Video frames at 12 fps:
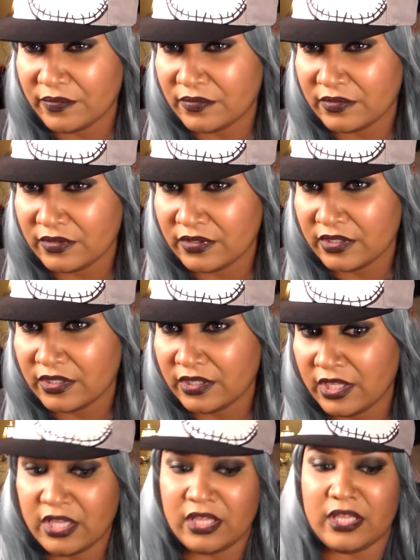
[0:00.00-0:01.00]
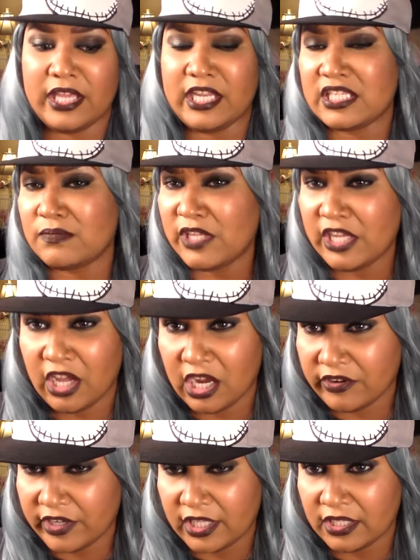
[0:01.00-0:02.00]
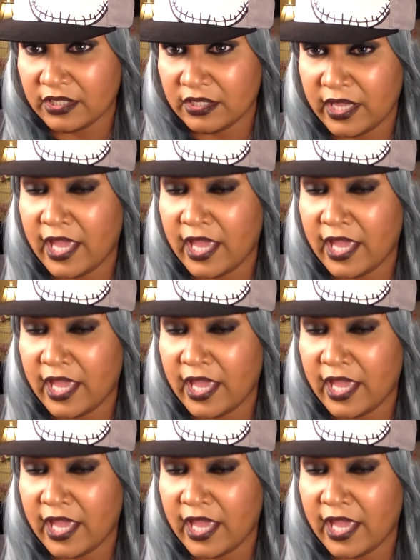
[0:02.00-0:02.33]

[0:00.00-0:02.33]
him in his mediocrity